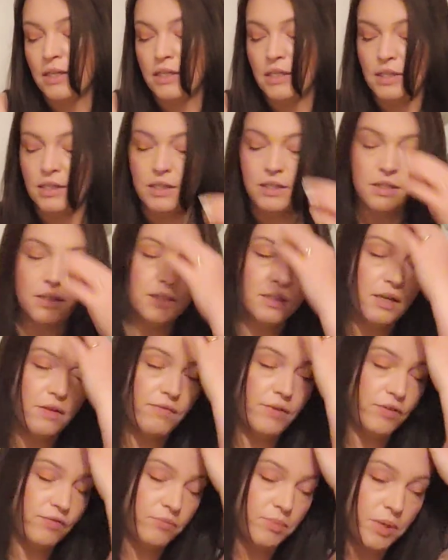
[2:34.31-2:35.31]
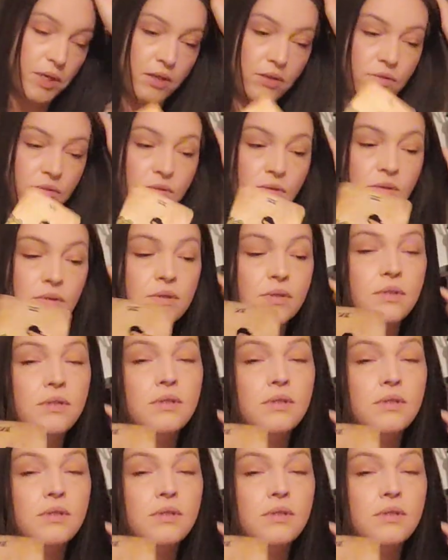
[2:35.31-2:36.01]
the Seven of Pentacles.